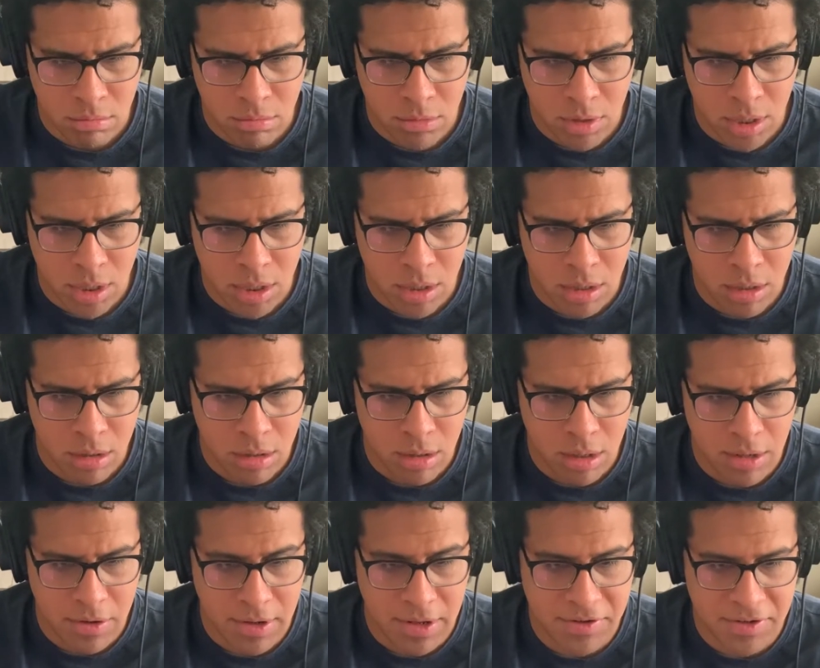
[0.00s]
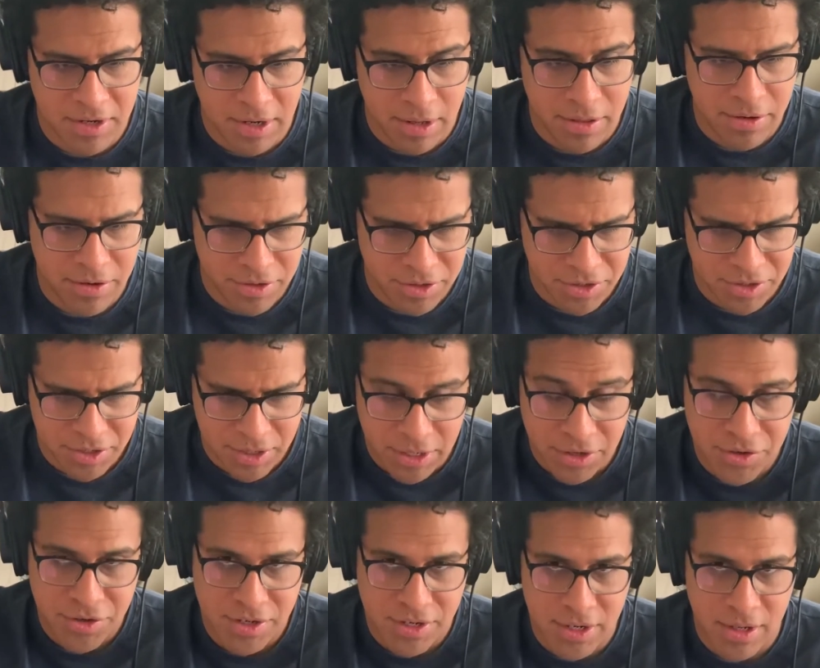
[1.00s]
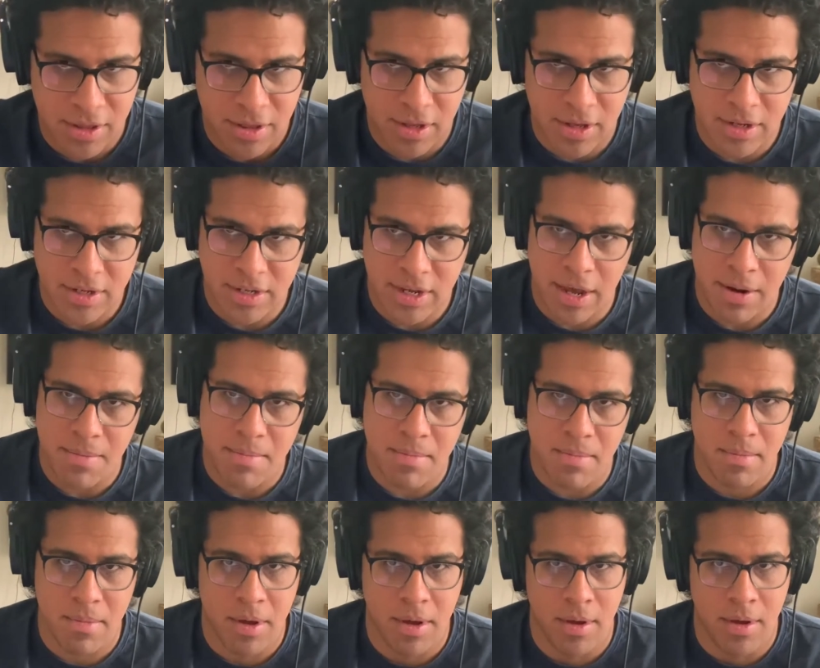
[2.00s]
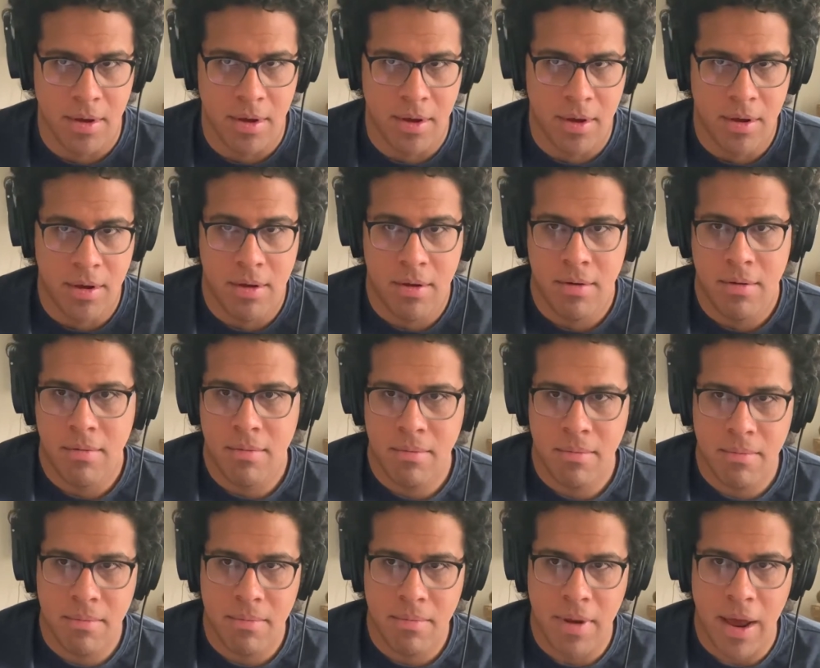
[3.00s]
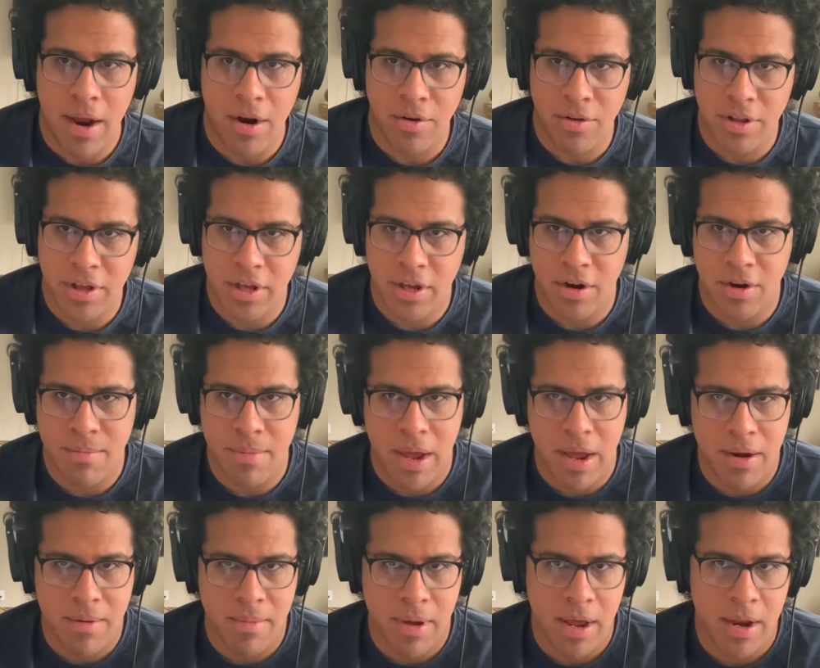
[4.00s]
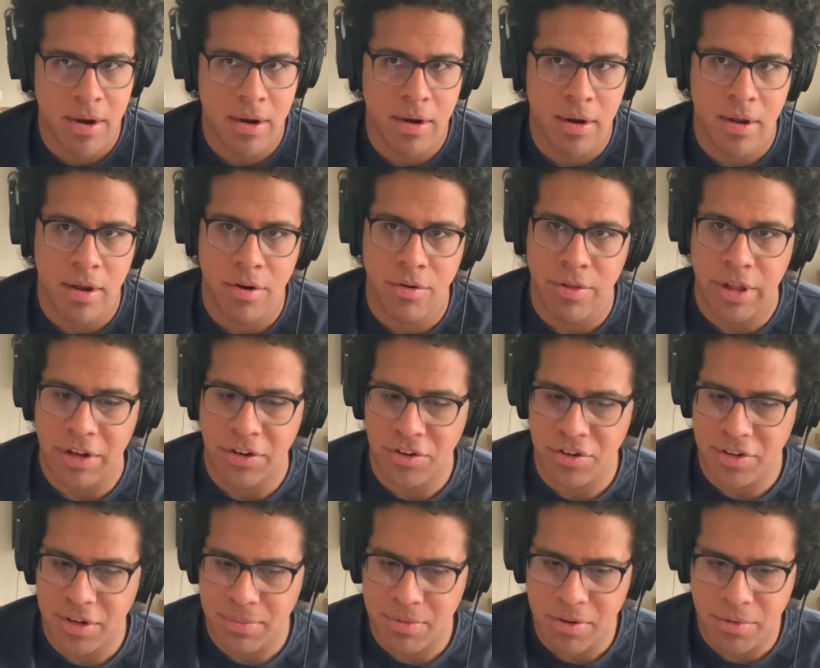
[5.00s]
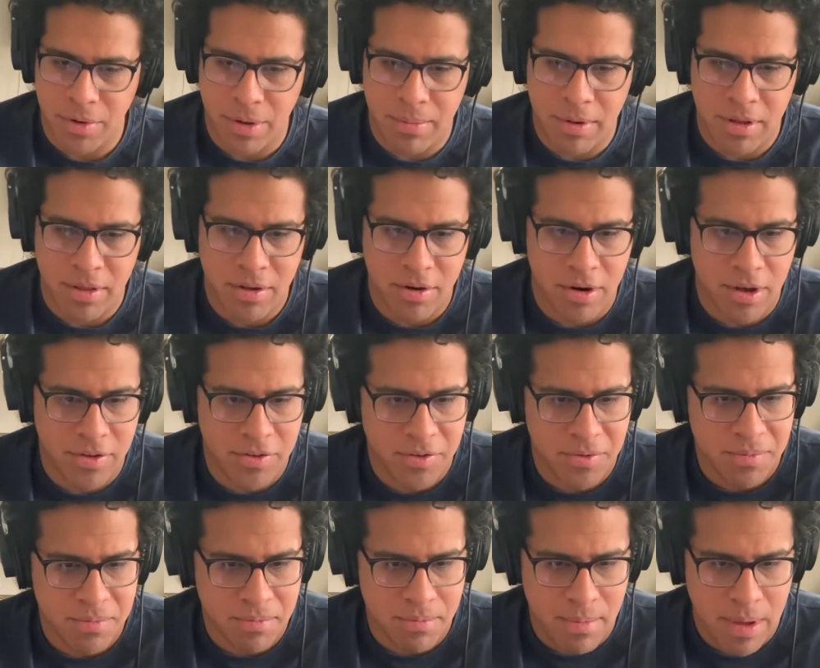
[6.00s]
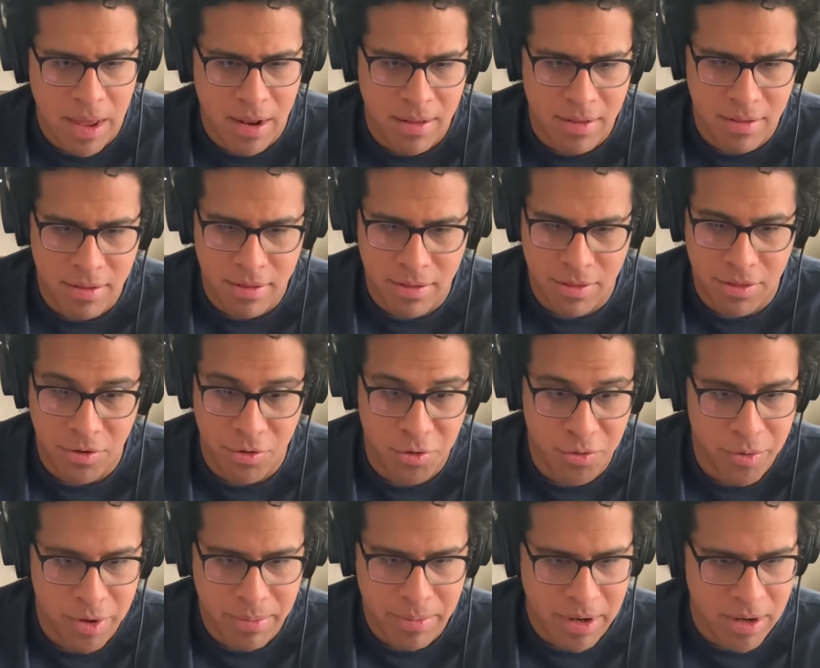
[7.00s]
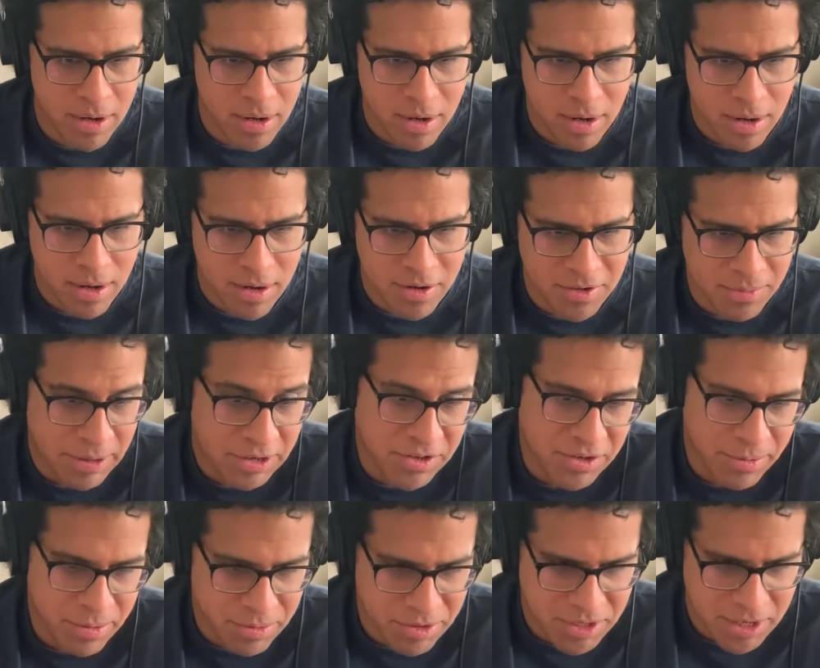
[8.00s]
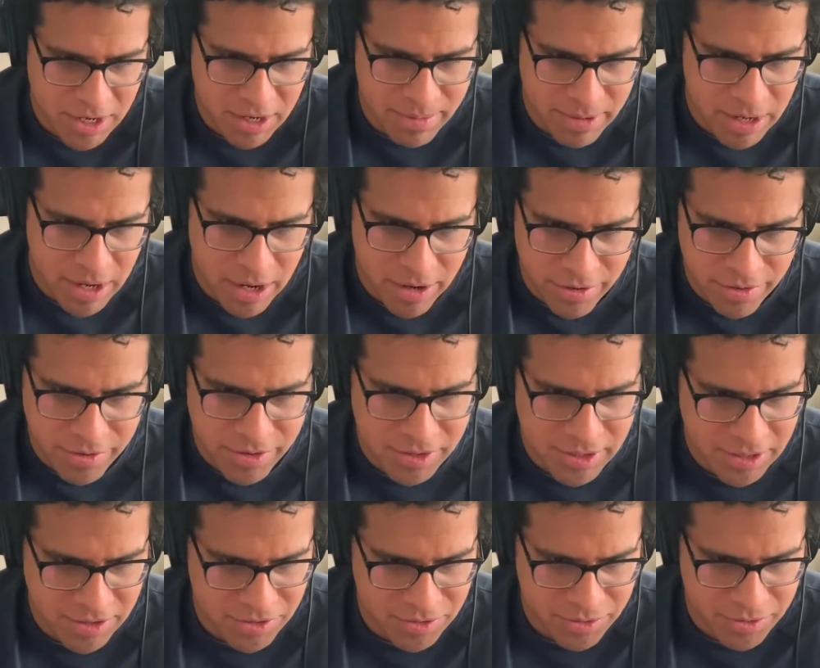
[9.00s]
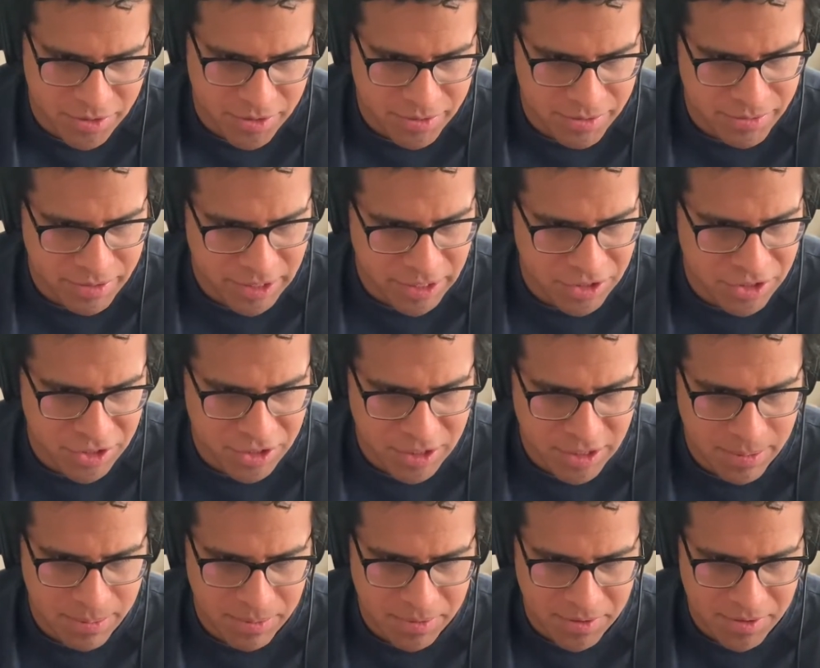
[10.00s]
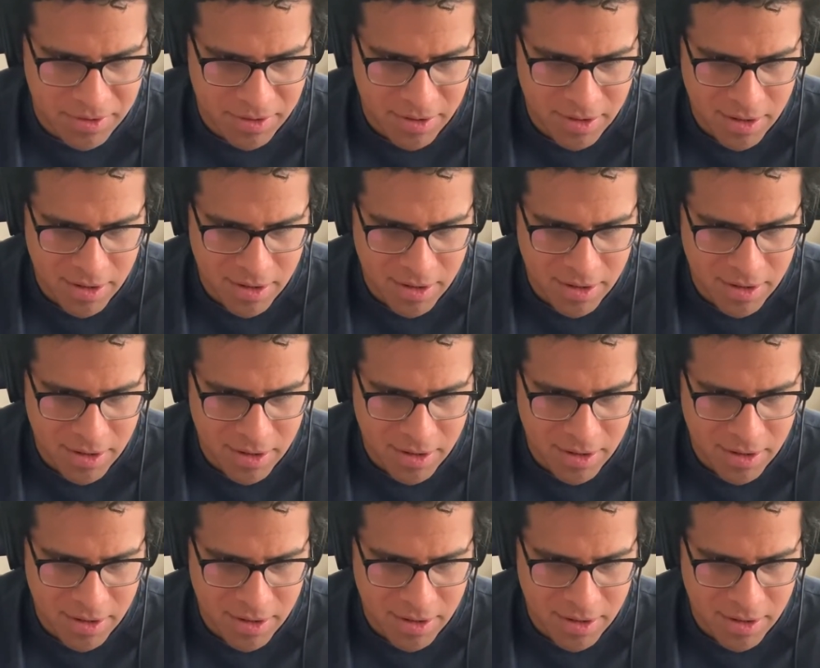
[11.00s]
Yeah, and that's the other just interesting thing is that not only are men men in relationship to women, they're also men through women, especially when we talk about heterosexual relationships,